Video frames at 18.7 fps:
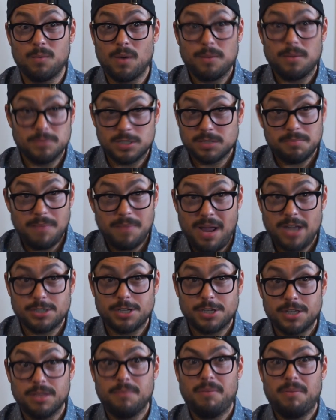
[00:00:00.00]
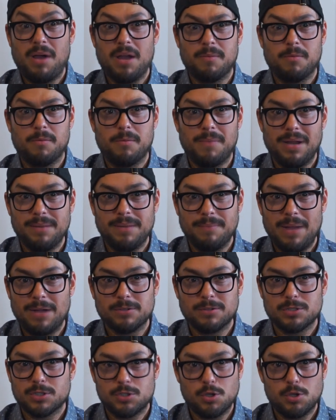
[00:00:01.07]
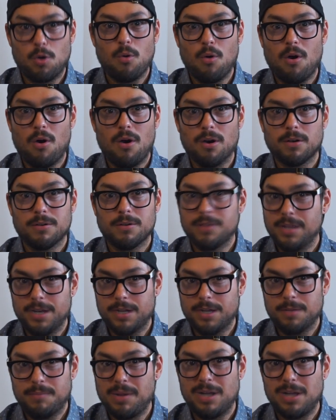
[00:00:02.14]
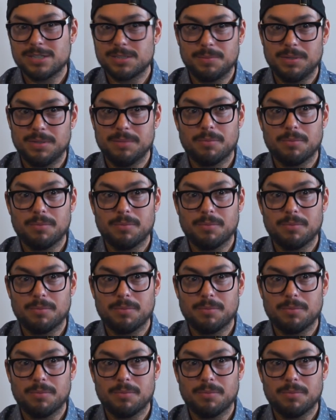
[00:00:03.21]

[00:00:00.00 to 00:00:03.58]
where I'm smashing the bottom of my mouse so hard that it could possibly